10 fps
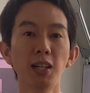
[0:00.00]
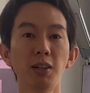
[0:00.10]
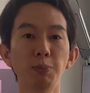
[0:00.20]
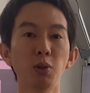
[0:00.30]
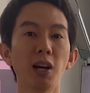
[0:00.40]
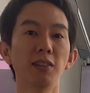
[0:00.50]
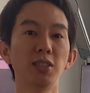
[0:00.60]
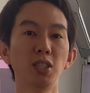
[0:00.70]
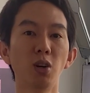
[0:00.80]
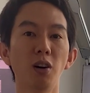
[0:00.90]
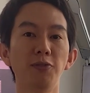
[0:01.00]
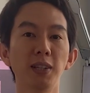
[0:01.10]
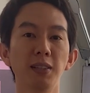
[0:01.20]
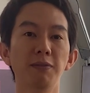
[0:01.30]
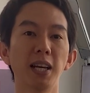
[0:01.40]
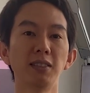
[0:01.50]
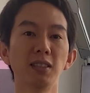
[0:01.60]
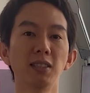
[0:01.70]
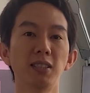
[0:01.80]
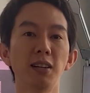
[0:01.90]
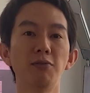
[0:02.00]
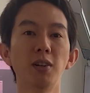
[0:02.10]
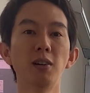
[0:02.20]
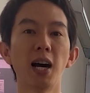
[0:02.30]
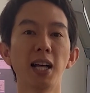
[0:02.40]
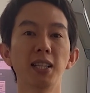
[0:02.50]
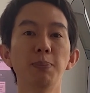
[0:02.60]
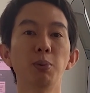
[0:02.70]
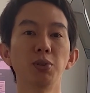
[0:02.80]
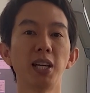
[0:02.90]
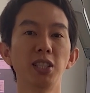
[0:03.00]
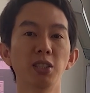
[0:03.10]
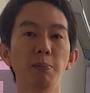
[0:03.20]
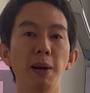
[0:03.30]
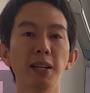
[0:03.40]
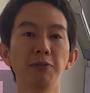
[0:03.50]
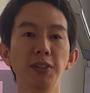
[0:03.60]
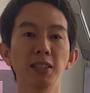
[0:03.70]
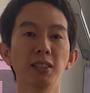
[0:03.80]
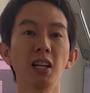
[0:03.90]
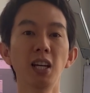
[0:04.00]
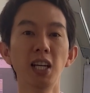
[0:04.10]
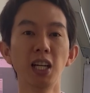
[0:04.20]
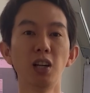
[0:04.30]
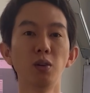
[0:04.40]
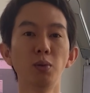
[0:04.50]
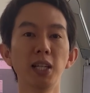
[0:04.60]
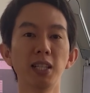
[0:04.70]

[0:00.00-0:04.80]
Cryptocurrencies offer investors several other potential benefits, including